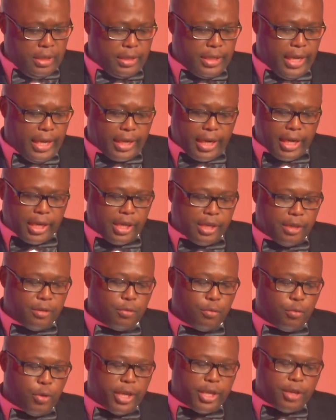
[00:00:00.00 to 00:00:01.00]
directly
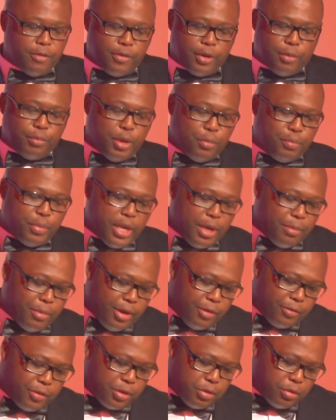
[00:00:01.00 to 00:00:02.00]
working from the
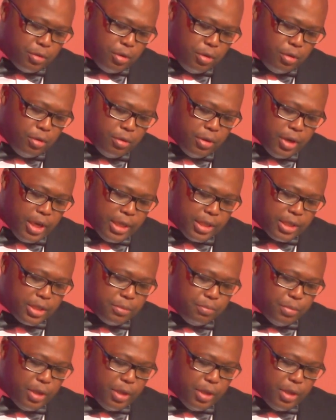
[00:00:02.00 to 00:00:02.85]
BMF to go and